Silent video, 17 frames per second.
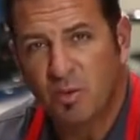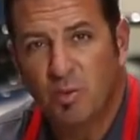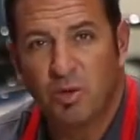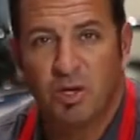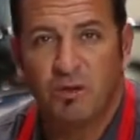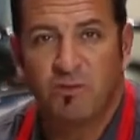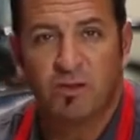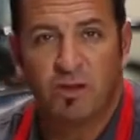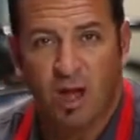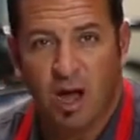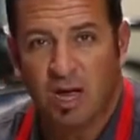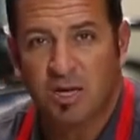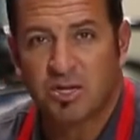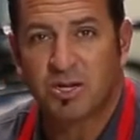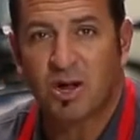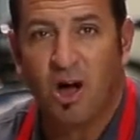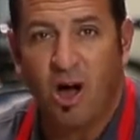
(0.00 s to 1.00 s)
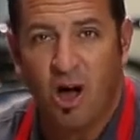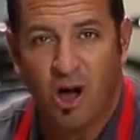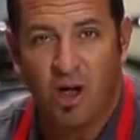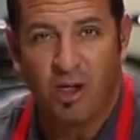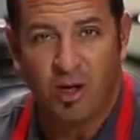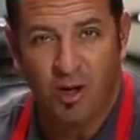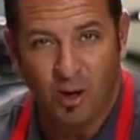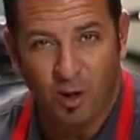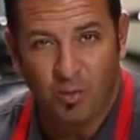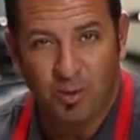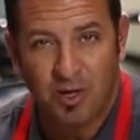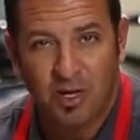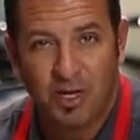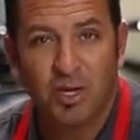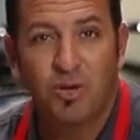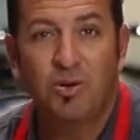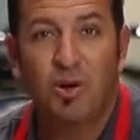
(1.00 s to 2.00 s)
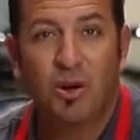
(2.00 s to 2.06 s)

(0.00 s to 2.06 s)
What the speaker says: when you've lost all hope. You